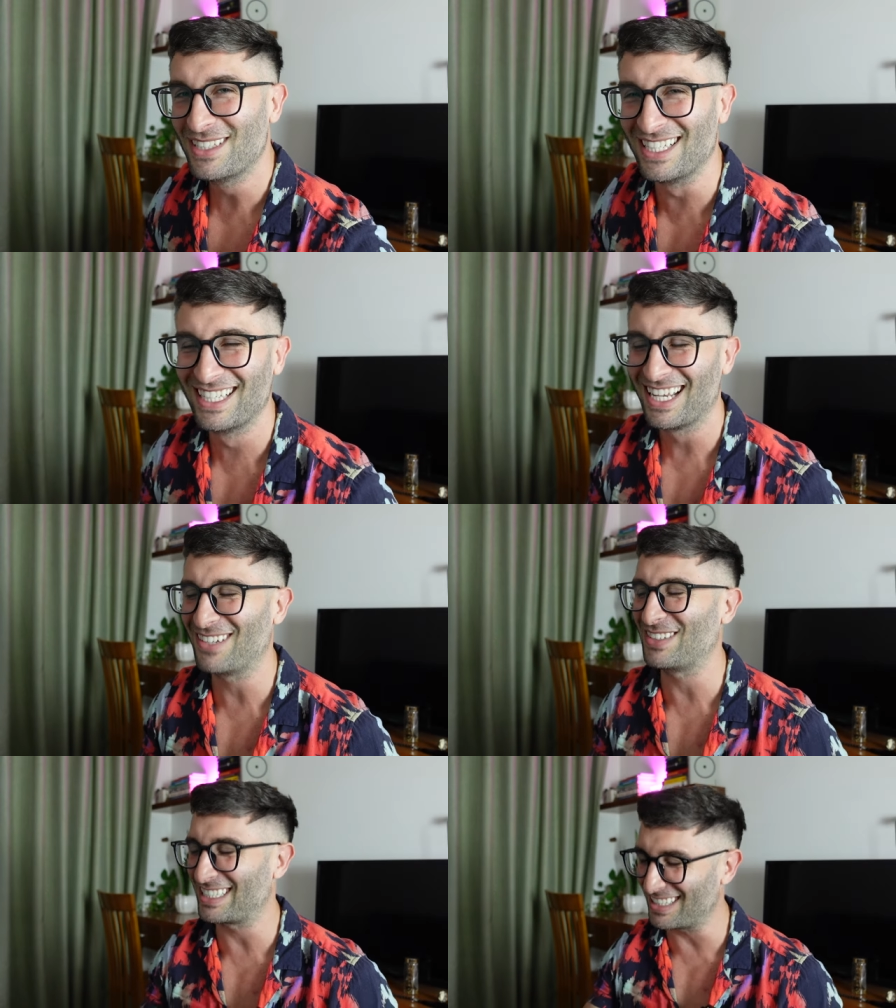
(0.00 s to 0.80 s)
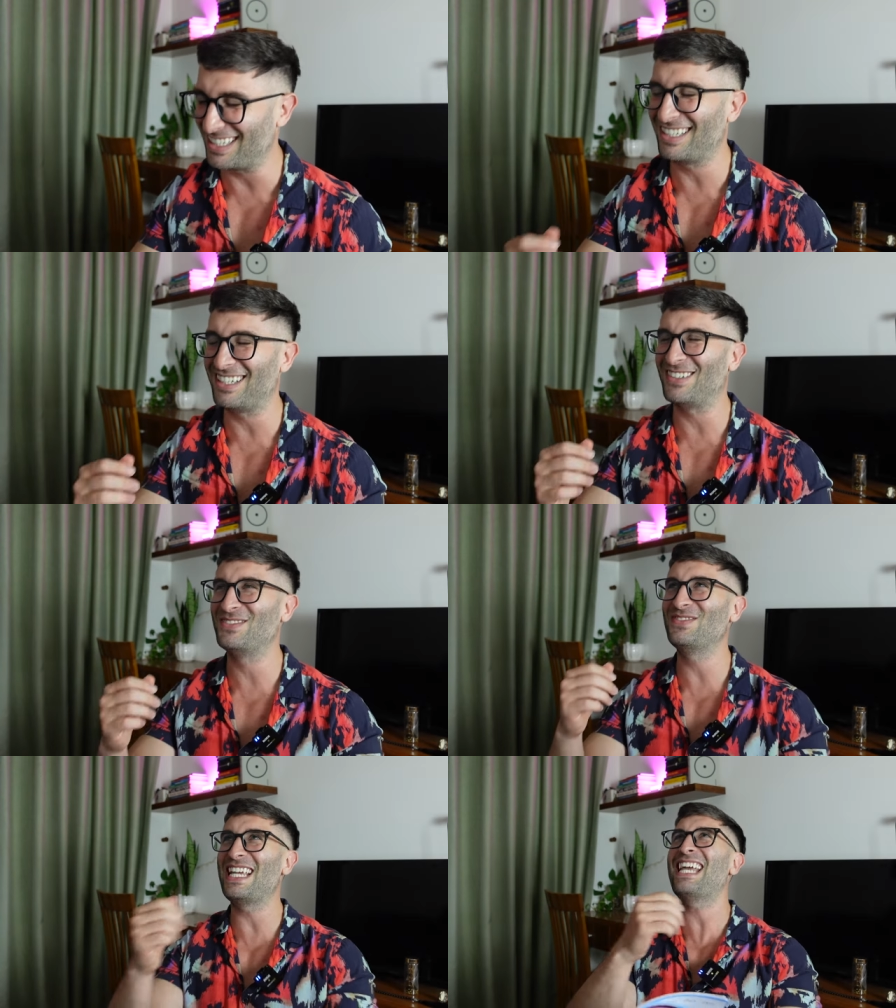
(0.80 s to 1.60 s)
and I'm like, "Oh
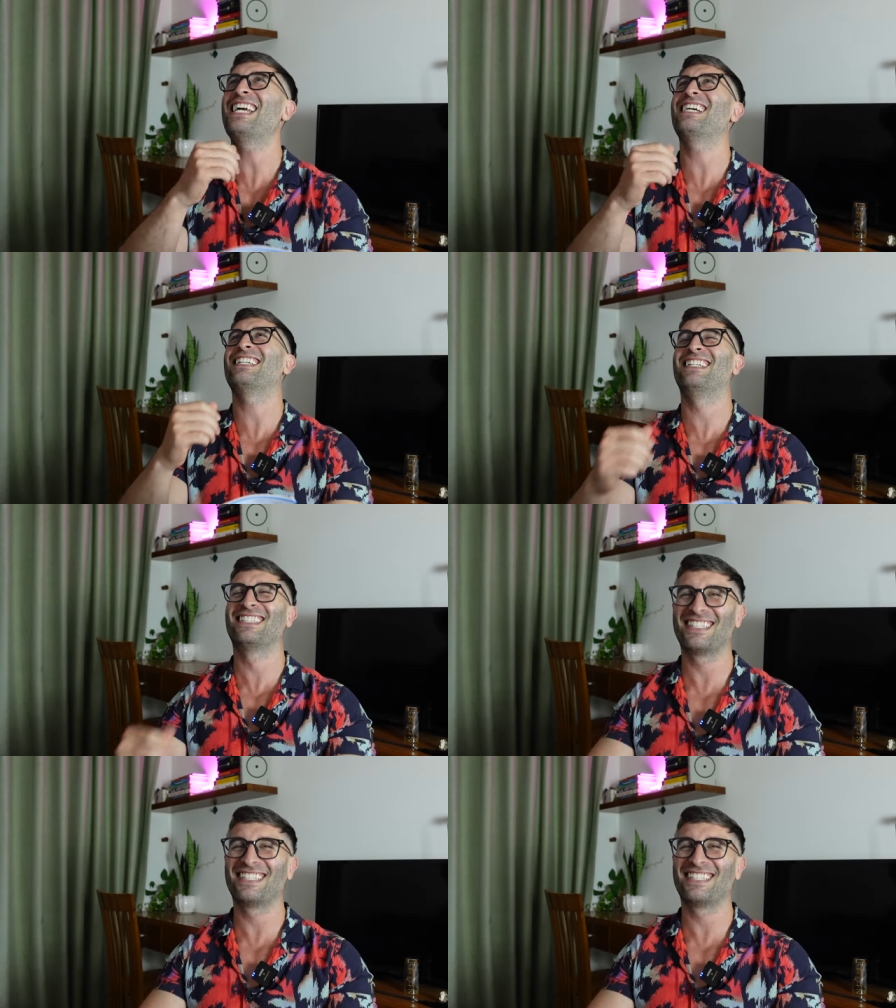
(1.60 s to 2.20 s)
man,